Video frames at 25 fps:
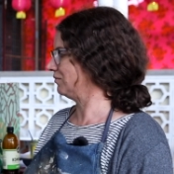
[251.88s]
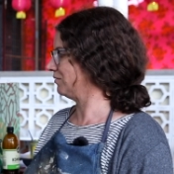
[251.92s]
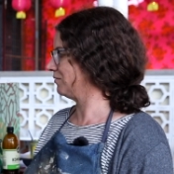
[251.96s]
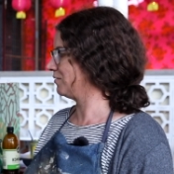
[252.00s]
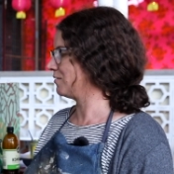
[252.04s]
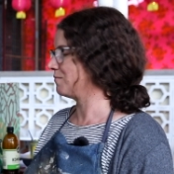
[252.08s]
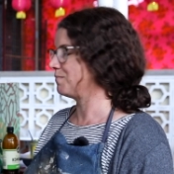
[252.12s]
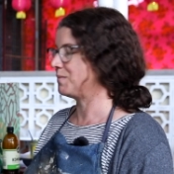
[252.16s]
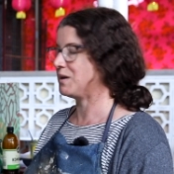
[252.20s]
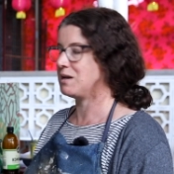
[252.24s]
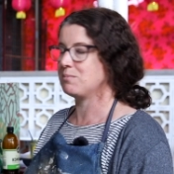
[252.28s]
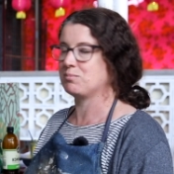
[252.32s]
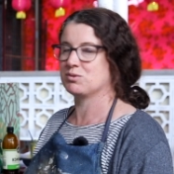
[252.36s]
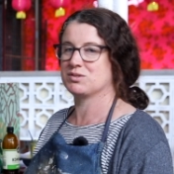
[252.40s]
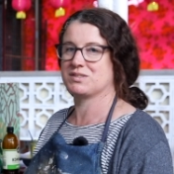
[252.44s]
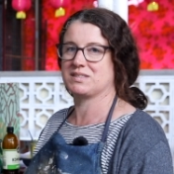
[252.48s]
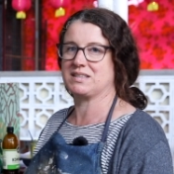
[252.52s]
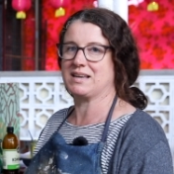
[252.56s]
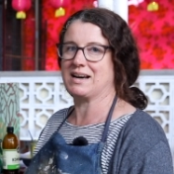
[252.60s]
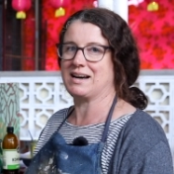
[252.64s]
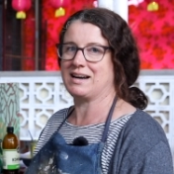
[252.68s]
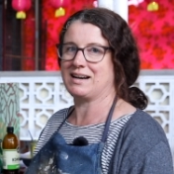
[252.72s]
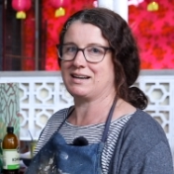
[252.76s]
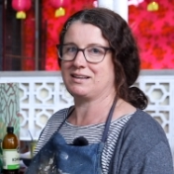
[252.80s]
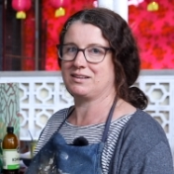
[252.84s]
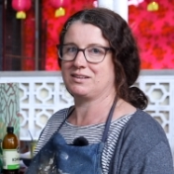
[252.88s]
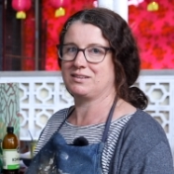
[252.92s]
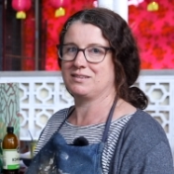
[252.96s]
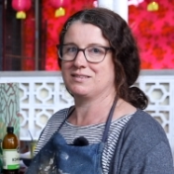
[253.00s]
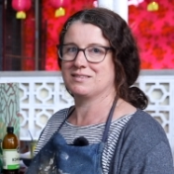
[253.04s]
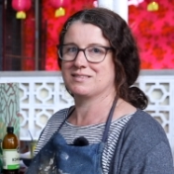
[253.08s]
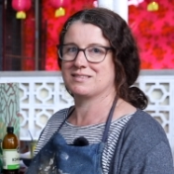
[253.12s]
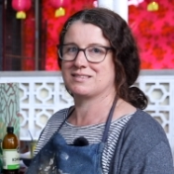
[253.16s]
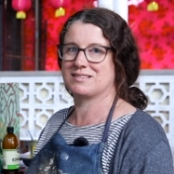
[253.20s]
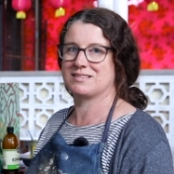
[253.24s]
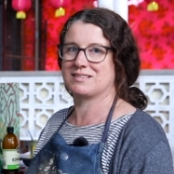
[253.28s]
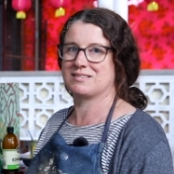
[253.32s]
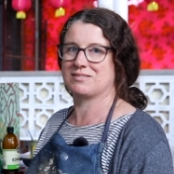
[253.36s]
from people's
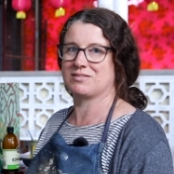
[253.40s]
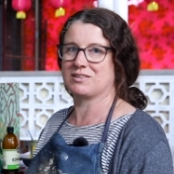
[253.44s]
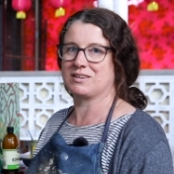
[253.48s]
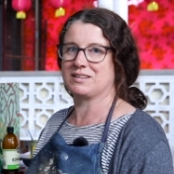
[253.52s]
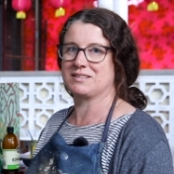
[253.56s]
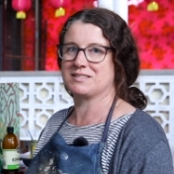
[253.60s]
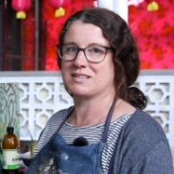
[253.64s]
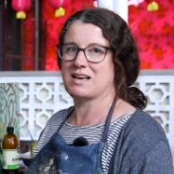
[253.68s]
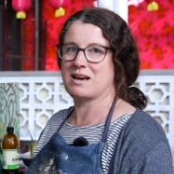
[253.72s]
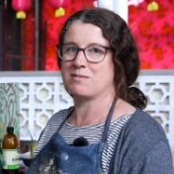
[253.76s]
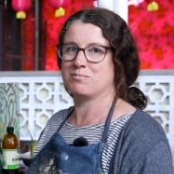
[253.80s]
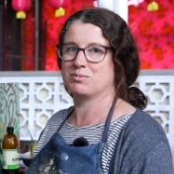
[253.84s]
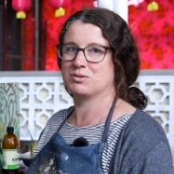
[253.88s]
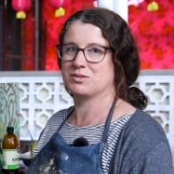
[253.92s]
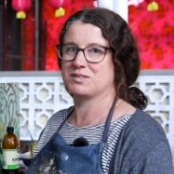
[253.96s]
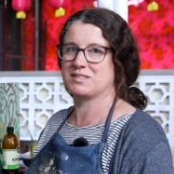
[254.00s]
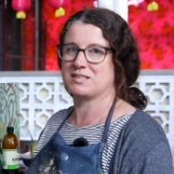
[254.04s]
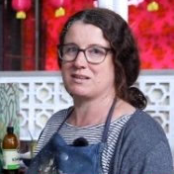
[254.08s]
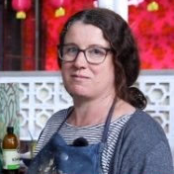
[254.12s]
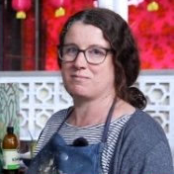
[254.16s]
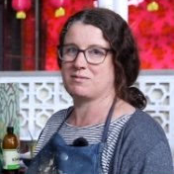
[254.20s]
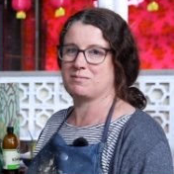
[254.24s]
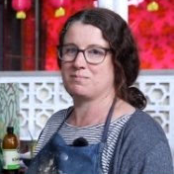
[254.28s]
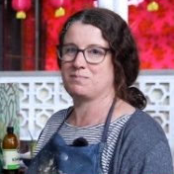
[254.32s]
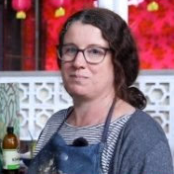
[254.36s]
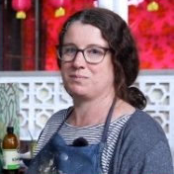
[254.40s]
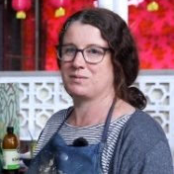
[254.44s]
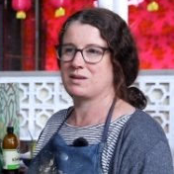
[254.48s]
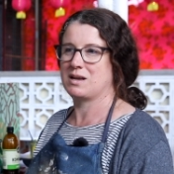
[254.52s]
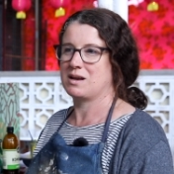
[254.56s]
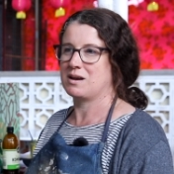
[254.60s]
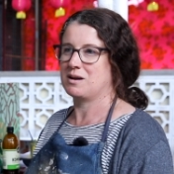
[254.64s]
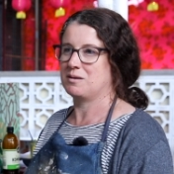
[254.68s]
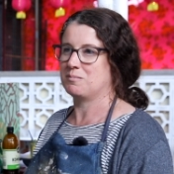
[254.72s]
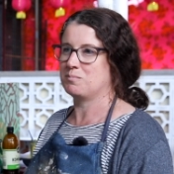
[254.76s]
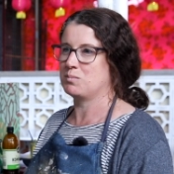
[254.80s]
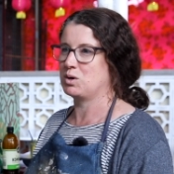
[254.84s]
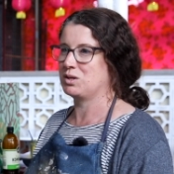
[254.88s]
gardens, for example, some
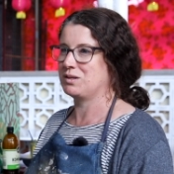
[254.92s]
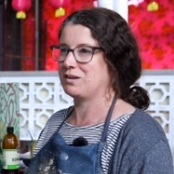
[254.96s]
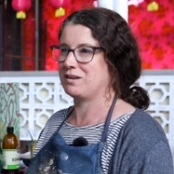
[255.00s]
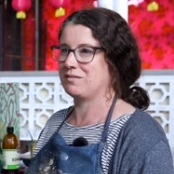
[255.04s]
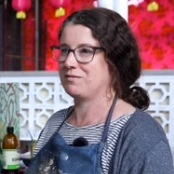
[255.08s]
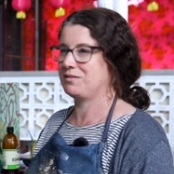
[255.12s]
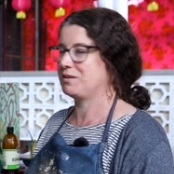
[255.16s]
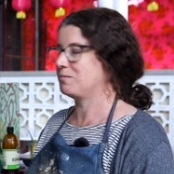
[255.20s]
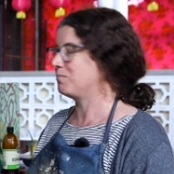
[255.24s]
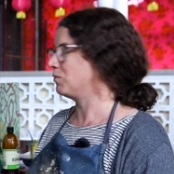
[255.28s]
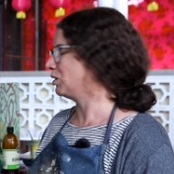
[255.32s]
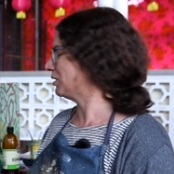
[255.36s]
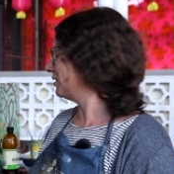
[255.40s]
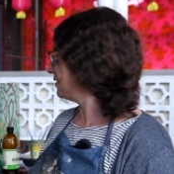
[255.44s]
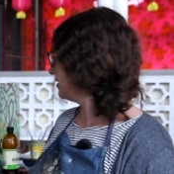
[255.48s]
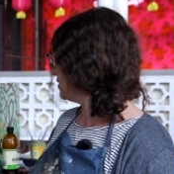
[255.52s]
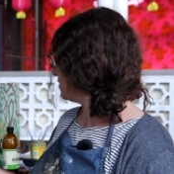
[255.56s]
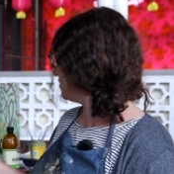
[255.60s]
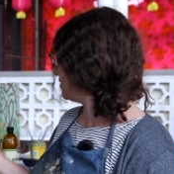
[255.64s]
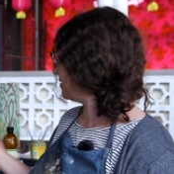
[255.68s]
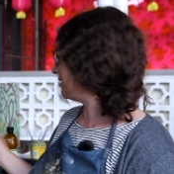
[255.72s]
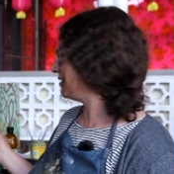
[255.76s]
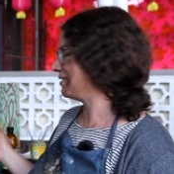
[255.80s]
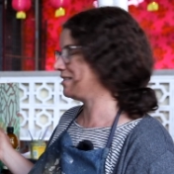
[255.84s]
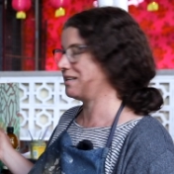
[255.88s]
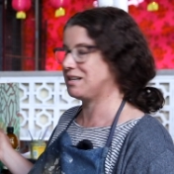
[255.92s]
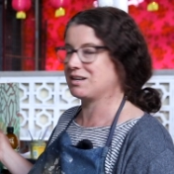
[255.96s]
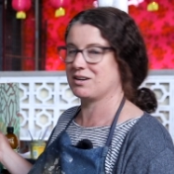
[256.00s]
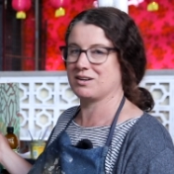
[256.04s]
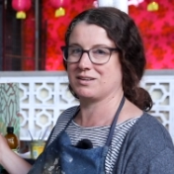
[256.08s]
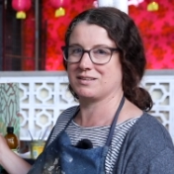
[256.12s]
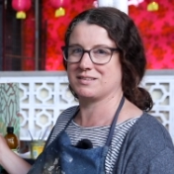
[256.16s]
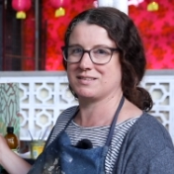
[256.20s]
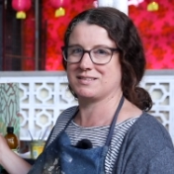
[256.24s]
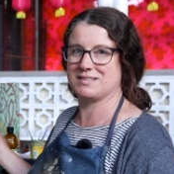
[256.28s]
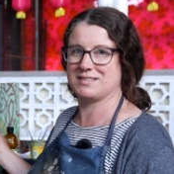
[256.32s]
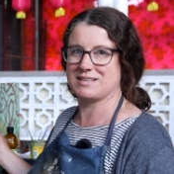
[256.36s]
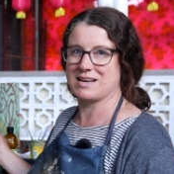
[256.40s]
of the
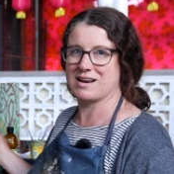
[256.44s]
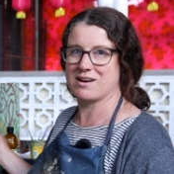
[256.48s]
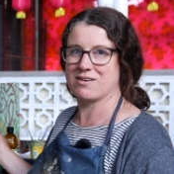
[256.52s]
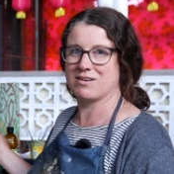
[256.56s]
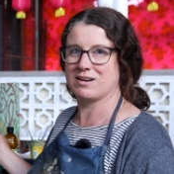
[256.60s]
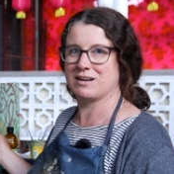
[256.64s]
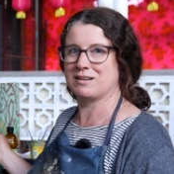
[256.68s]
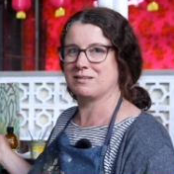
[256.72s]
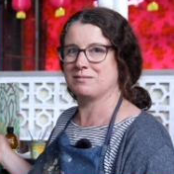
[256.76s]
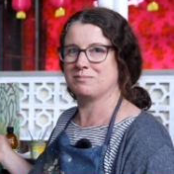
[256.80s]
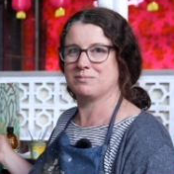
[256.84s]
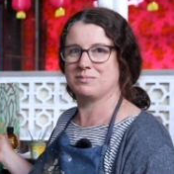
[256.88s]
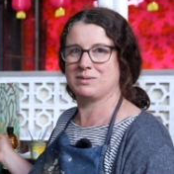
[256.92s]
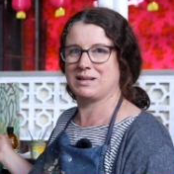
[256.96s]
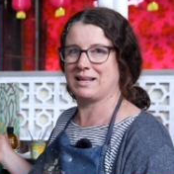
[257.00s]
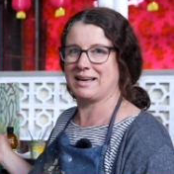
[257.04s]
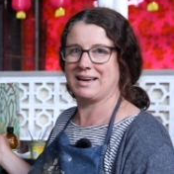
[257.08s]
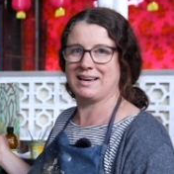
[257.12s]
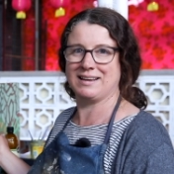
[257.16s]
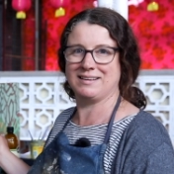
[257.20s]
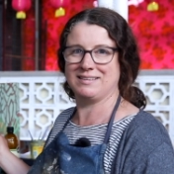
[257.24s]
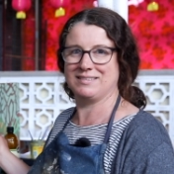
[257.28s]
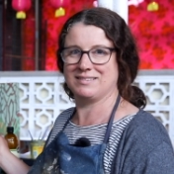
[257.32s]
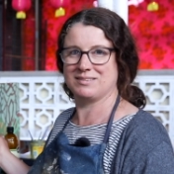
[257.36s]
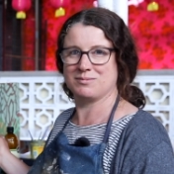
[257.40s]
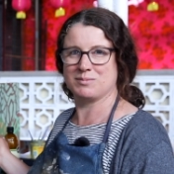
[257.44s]
Monstera plant,